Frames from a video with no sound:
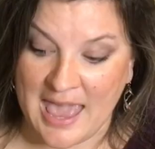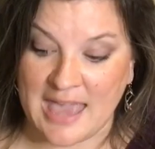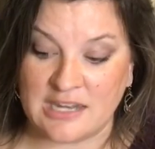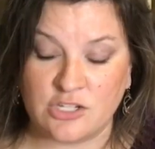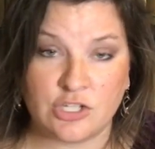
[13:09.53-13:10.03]

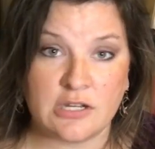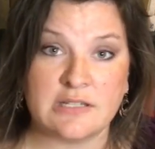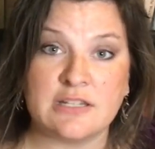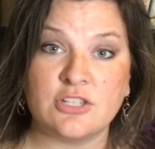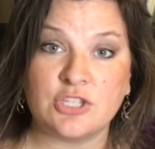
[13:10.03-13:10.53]
And in
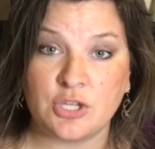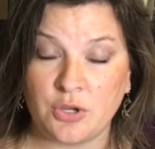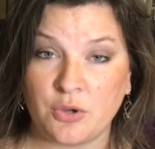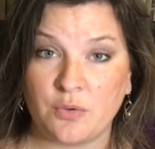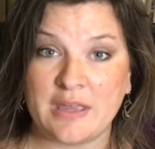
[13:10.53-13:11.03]
Genesis
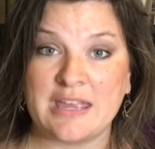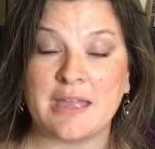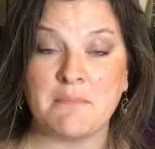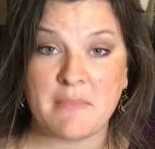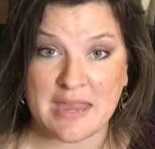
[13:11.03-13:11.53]
2, he
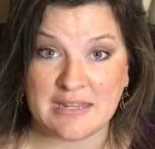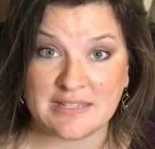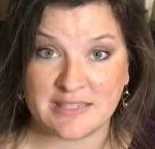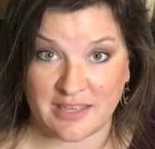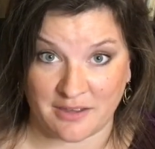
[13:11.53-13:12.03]

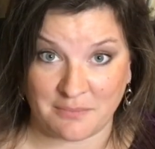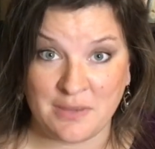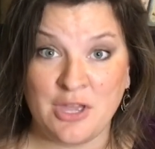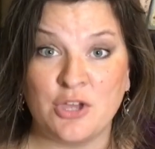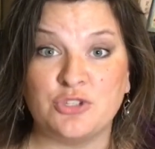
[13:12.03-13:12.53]
commands them
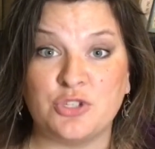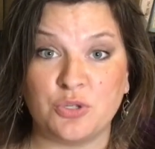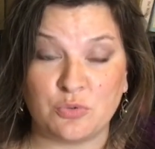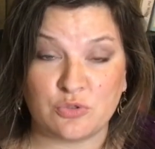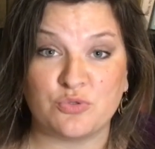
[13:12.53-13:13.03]

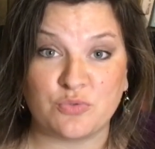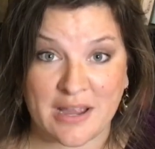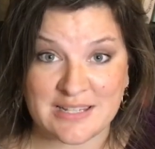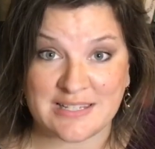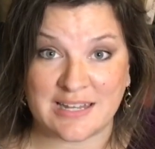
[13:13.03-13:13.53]
to
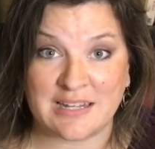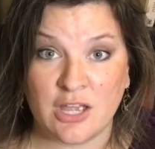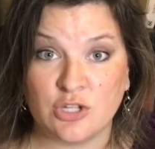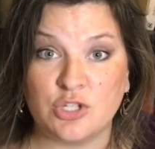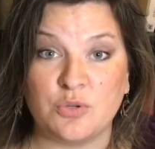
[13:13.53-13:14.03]
dress it,
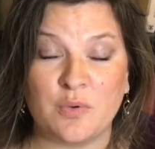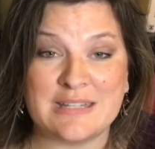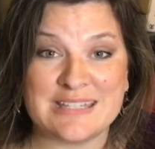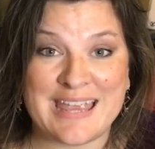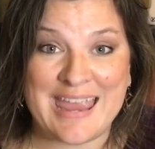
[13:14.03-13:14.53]
to
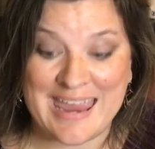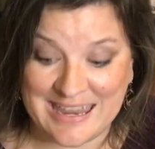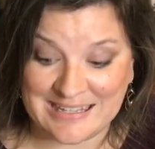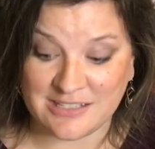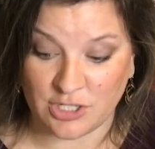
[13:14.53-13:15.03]

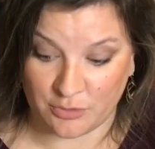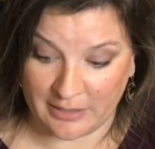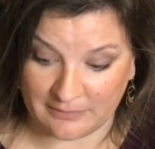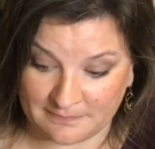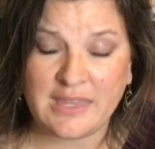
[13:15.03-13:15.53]
tend to
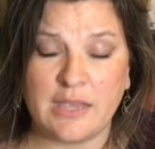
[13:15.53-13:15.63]
it.